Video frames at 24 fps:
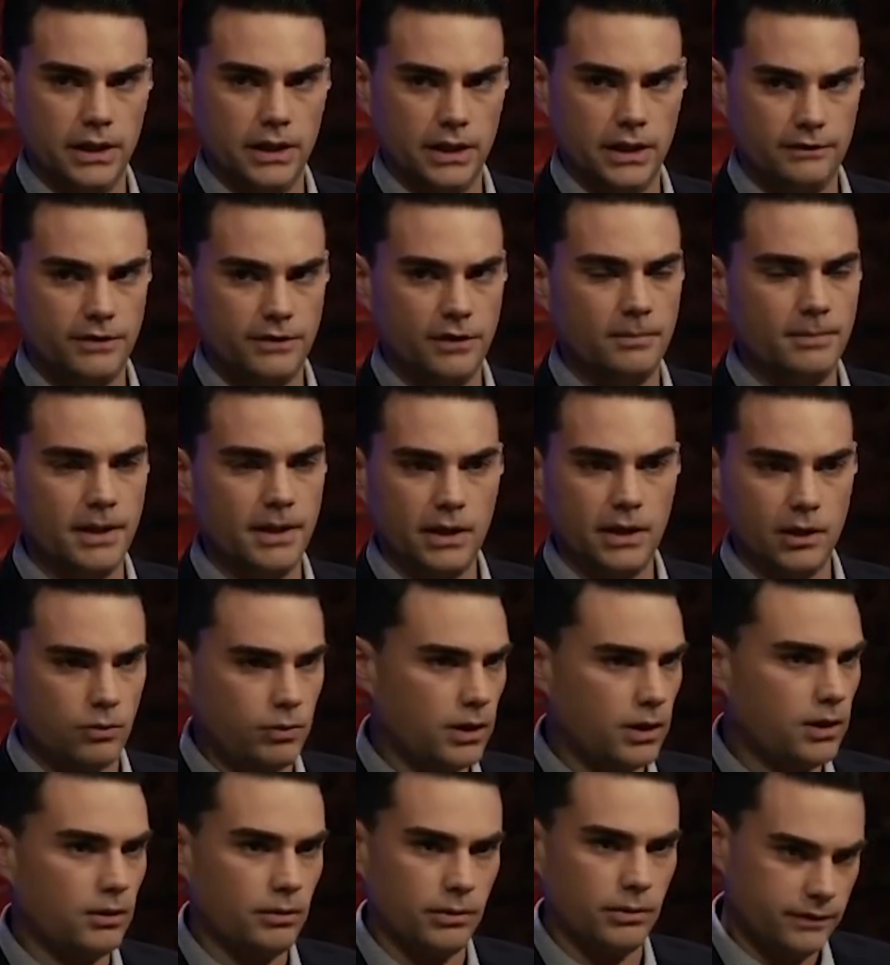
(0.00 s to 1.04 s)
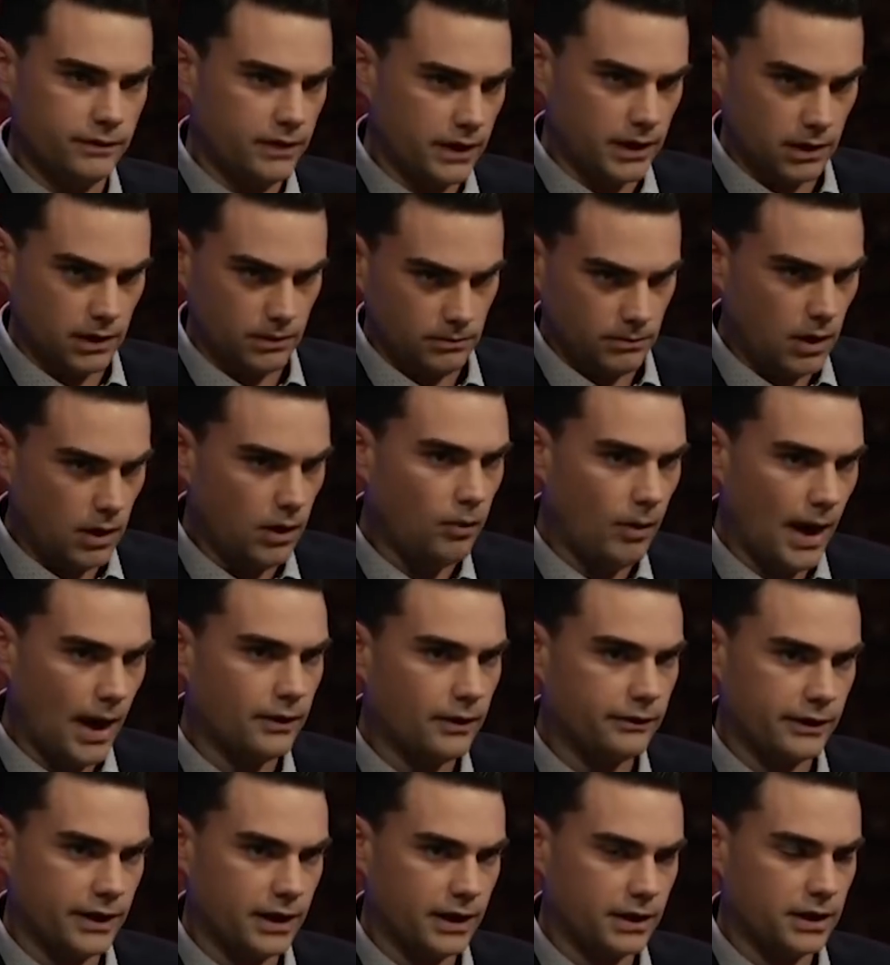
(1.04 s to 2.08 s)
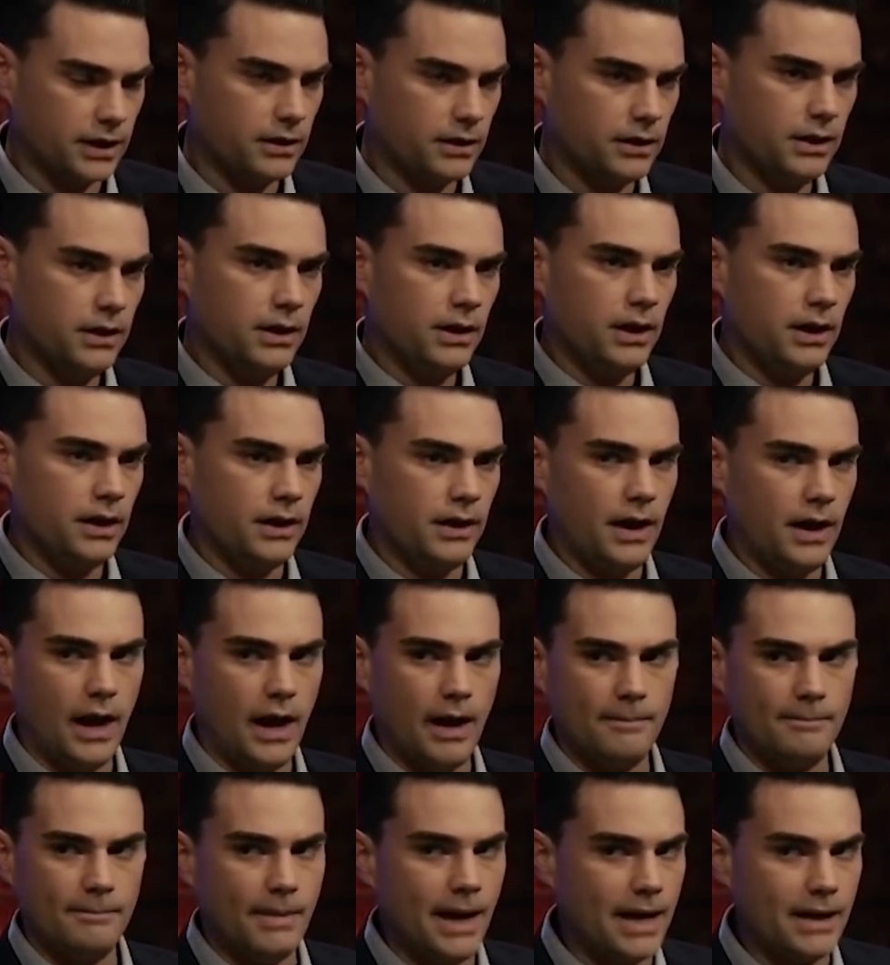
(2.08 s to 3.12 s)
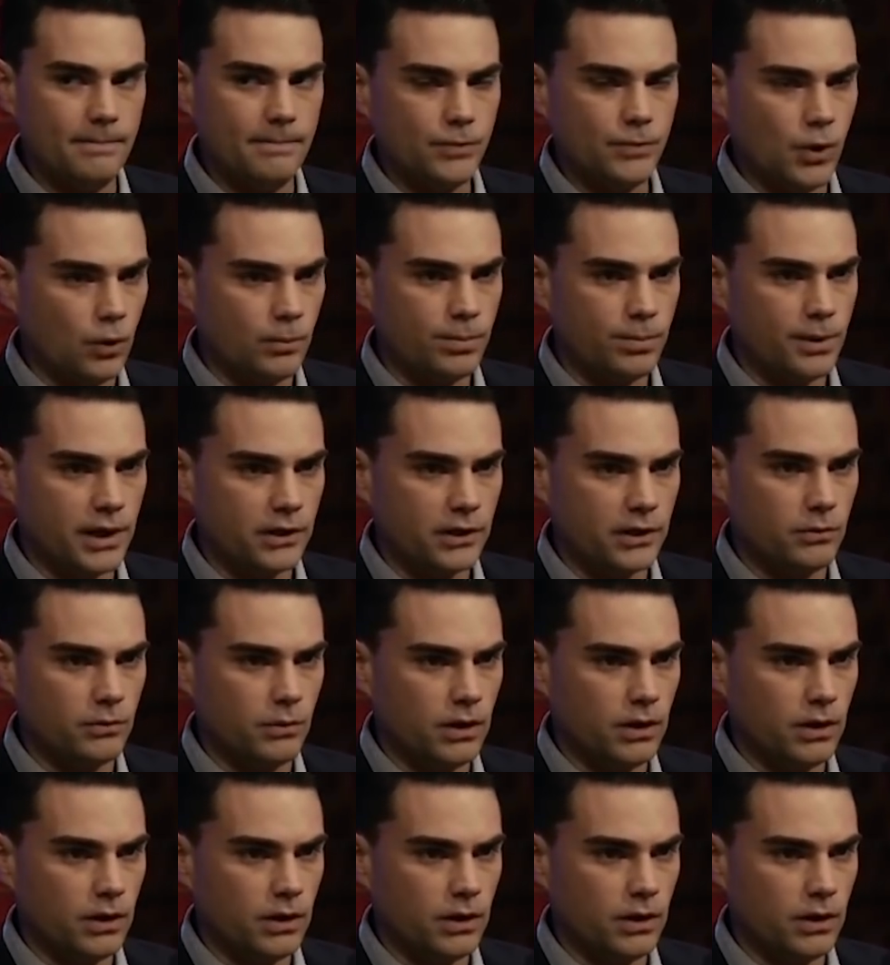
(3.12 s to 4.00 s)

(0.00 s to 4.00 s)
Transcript: If there had been an acquittal, I agree with that, actually. A while to get there. My own prediction...